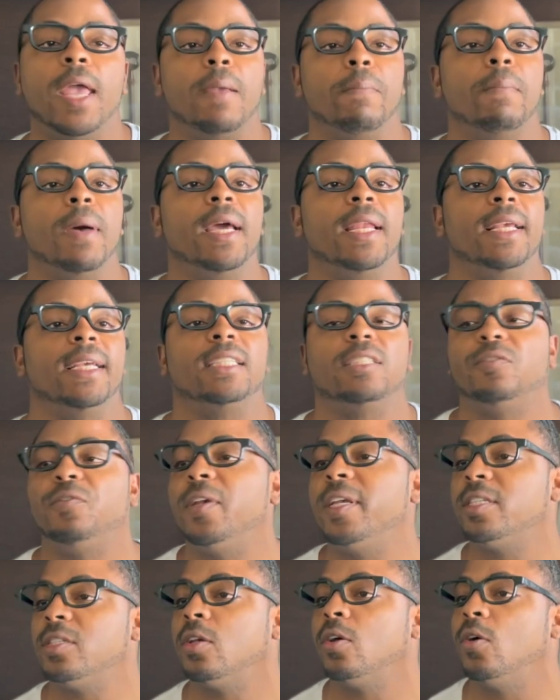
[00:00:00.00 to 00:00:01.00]
money is
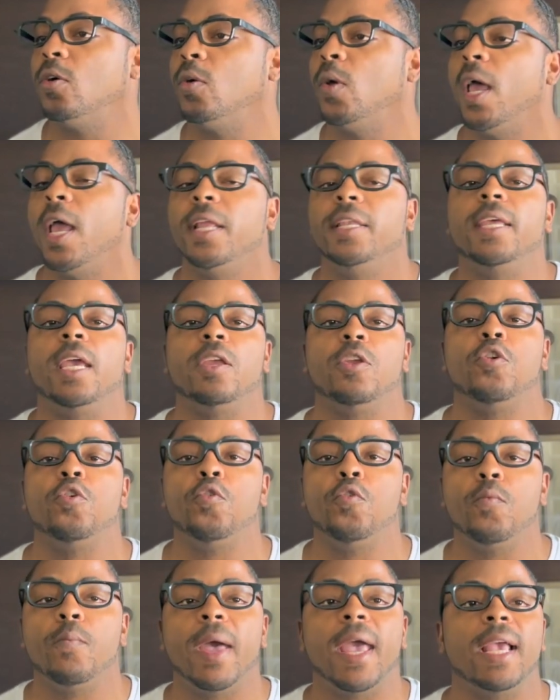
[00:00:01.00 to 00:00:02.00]
physical, then you
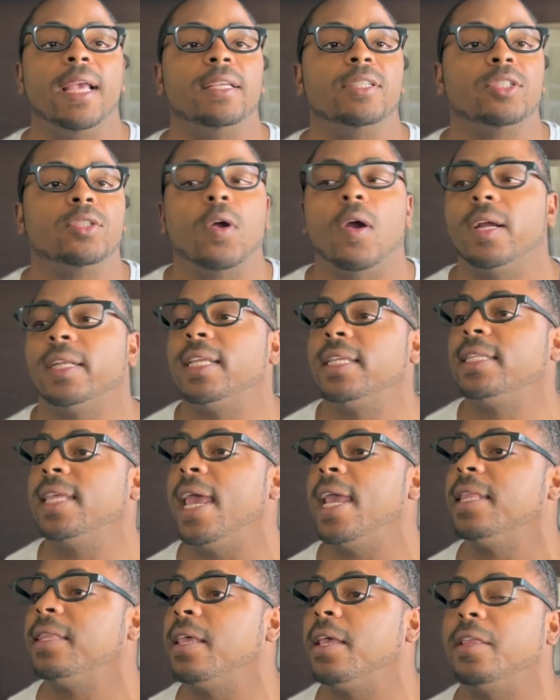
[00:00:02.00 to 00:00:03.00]
may start to
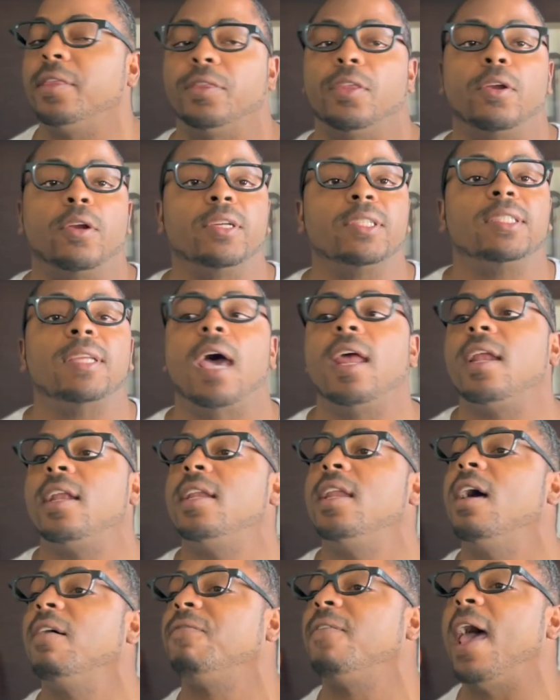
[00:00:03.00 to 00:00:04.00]
think that there's not
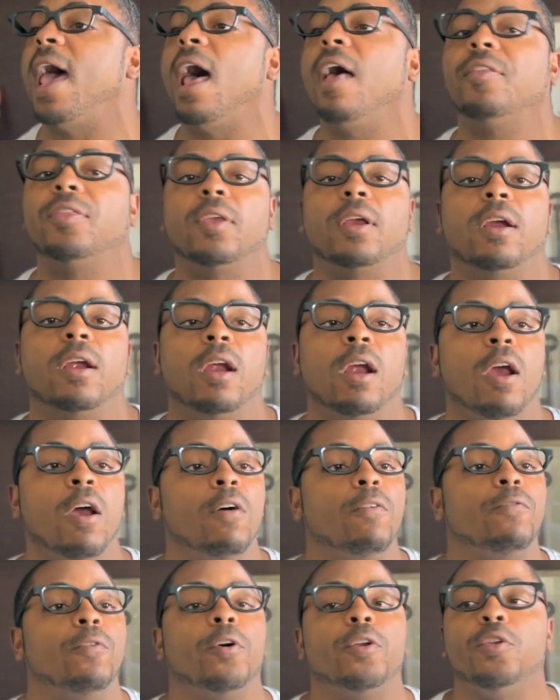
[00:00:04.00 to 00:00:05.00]
enough out there
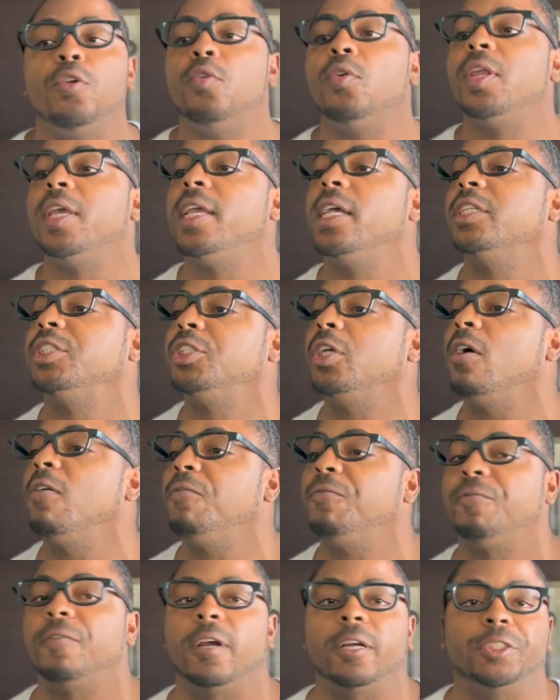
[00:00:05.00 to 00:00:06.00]
for you to get your
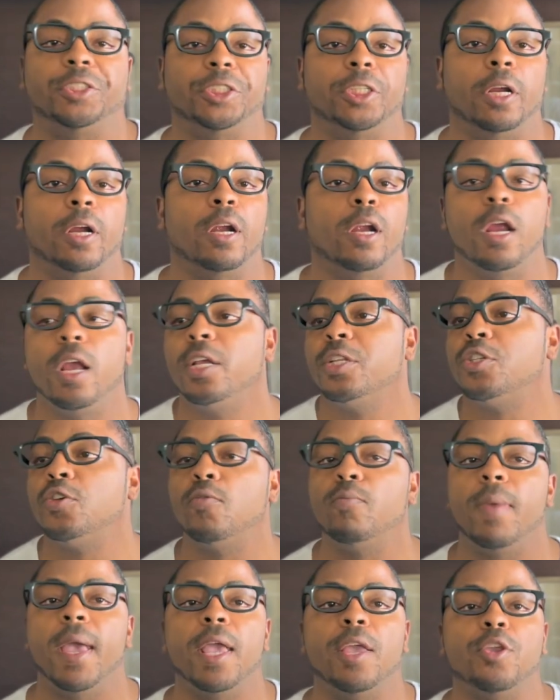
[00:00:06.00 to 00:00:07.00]
fair share to
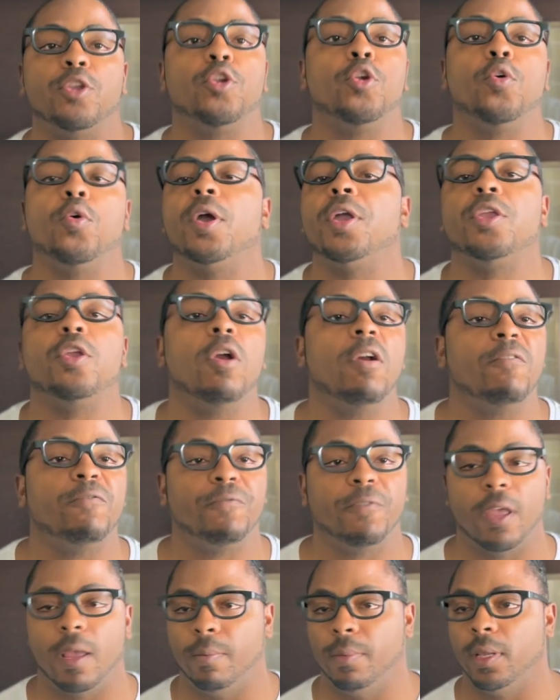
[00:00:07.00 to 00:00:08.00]
make you and your
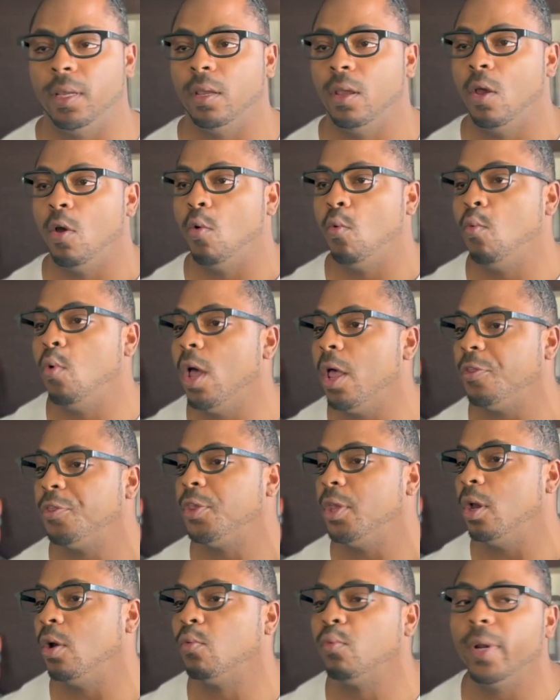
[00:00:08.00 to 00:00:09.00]
family wealthy
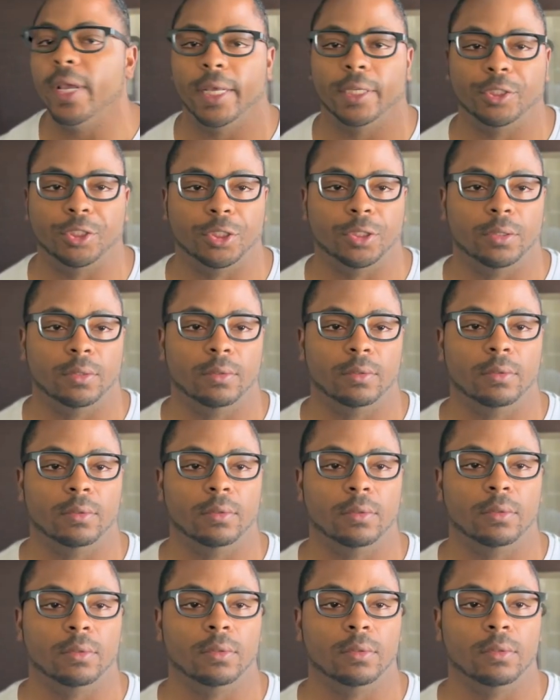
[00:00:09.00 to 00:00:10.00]
or rich.
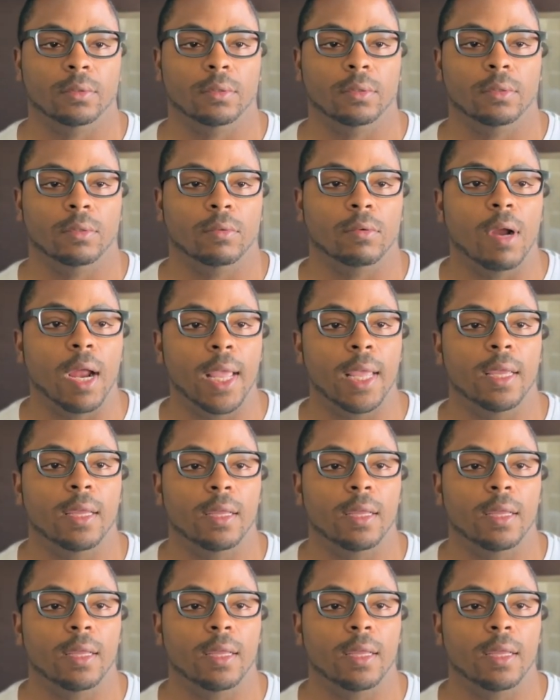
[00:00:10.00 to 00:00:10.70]
Right?